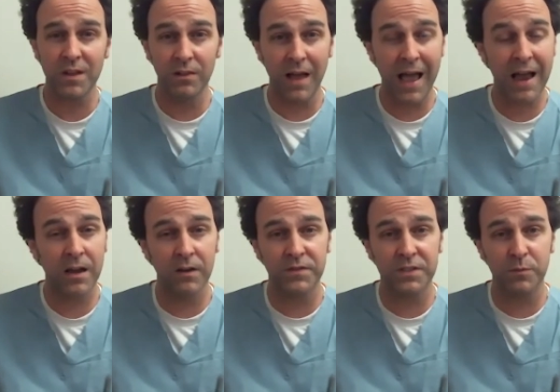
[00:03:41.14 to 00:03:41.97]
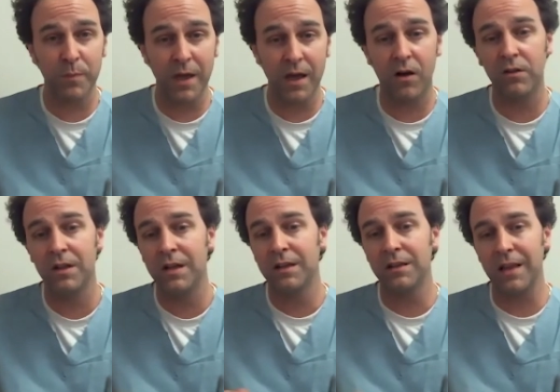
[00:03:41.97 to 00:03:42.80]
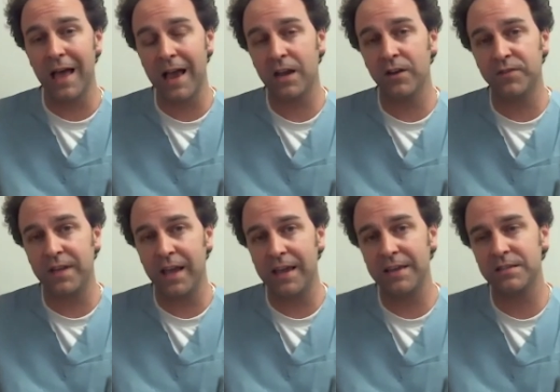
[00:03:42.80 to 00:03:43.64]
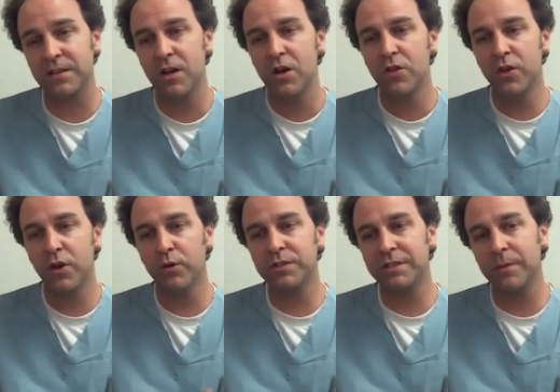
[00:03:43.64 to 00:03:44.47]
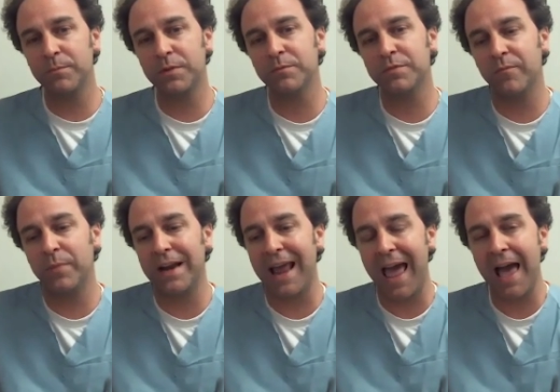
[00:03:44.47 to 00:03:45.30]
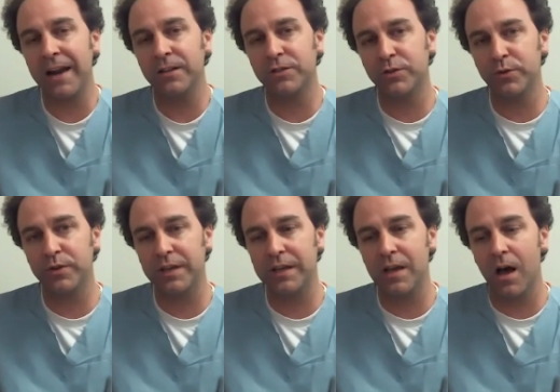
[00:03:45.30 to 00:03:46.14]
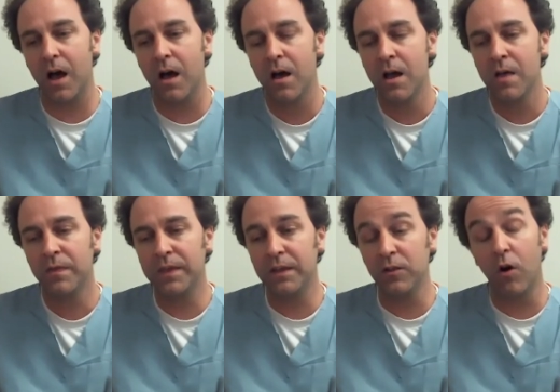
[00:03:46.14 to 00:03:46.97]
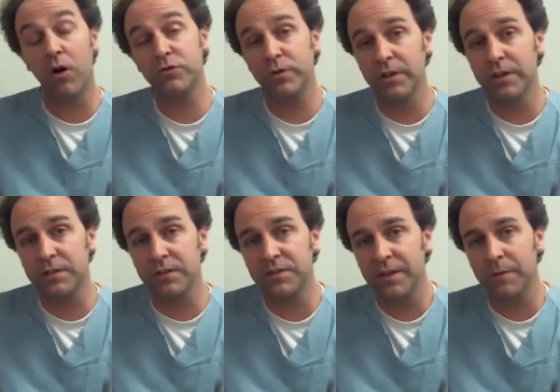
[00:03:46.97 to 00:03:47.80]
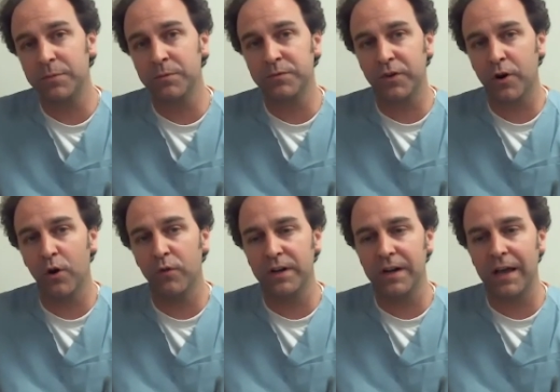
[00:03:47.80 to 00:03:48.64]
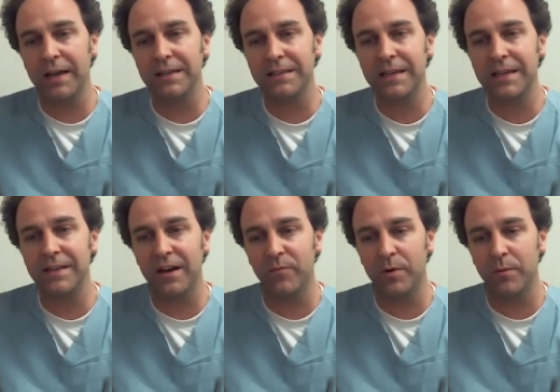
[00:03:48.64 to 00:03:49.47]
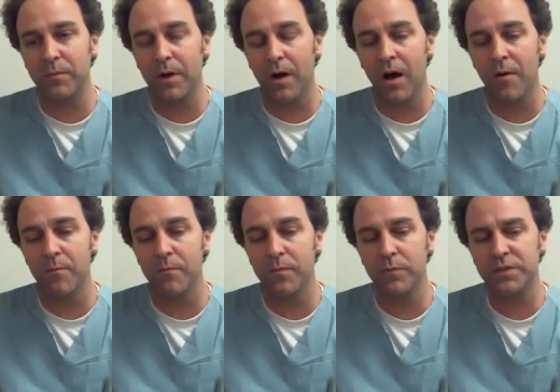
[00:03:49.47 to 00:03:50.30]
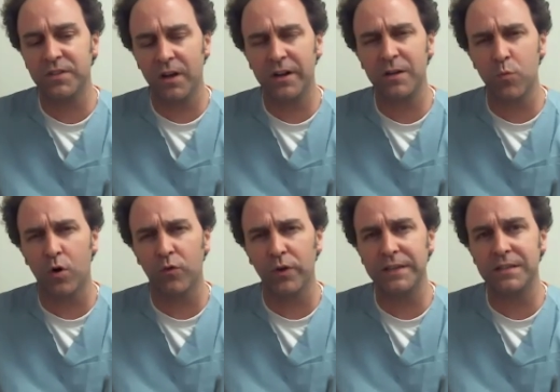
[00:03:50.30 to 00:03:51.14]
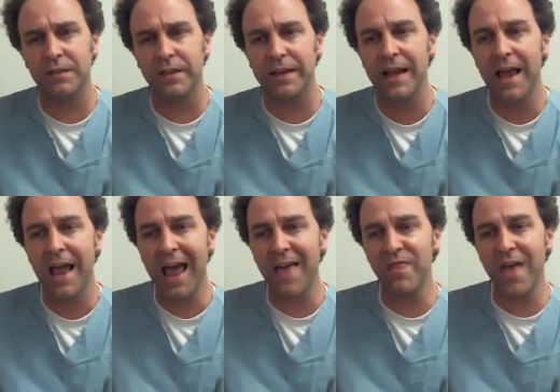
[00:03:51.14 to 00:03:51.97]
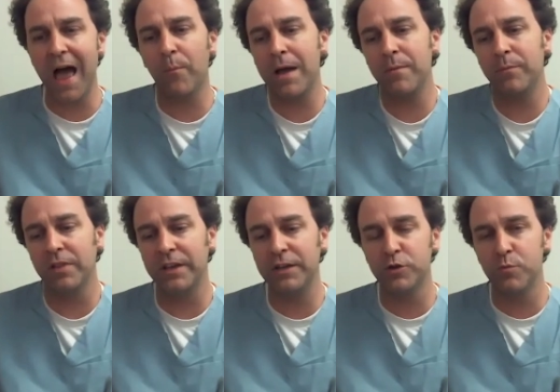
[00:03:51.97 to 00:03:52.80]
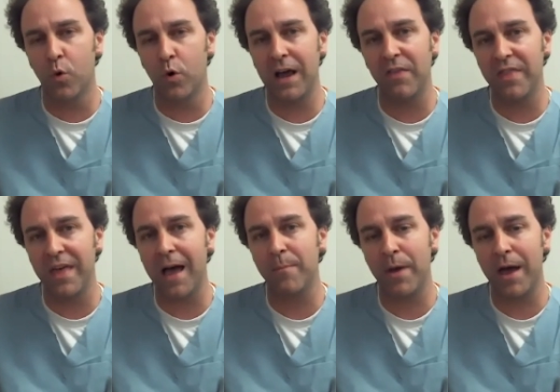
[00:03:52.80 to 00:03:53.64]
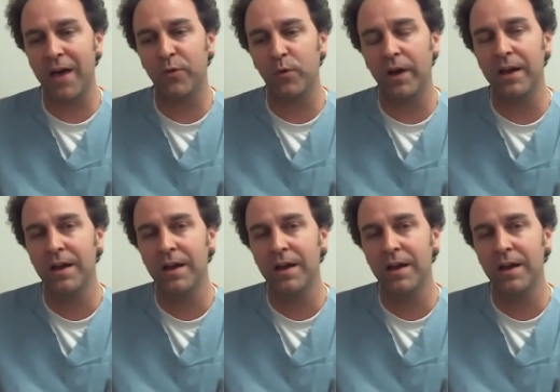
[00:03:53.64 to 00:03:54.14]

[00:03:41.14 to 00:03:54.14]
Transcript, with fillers: lack of smell, lack of taste. Those symptoms have been added to the, uh, the laundry list of symptoms for COVID 19 that have been um, studied more recently. And that might lead you more down that pathway.